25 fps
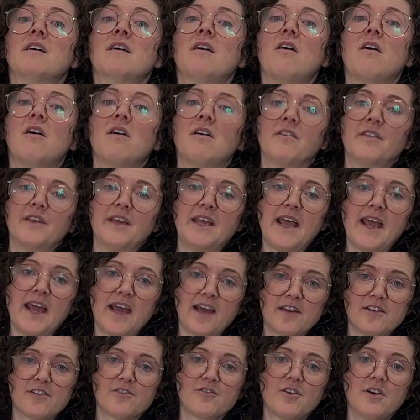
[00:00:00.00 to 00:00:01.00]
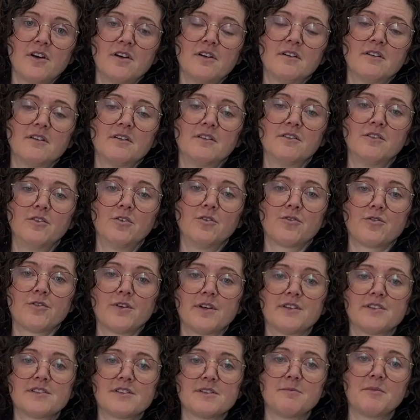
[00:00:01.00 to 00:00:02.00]
all the extra
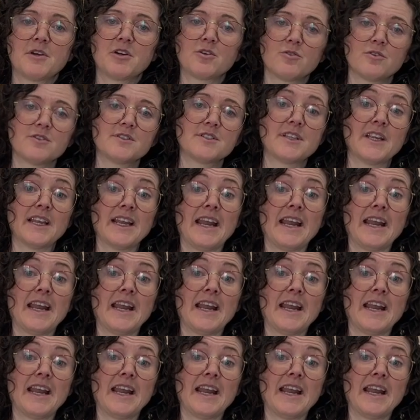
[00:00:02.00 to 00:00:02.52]
nutrients and minerals that